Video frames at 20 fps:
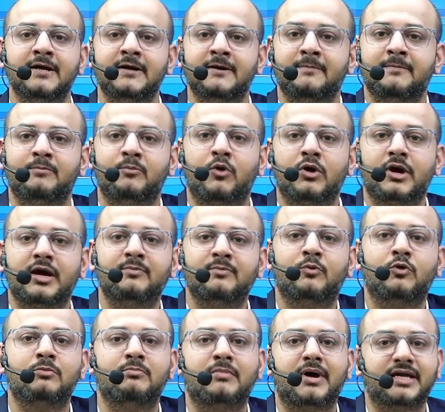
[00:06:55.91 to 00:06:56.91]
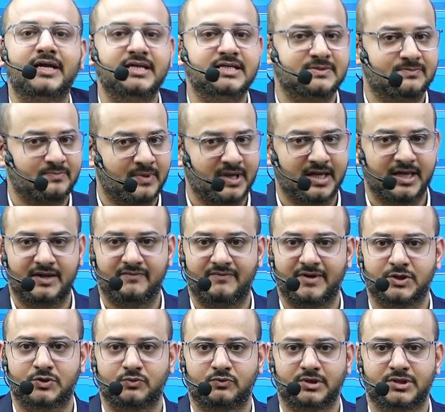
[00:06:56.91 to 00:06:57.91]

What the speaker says: more and more money is being given to it.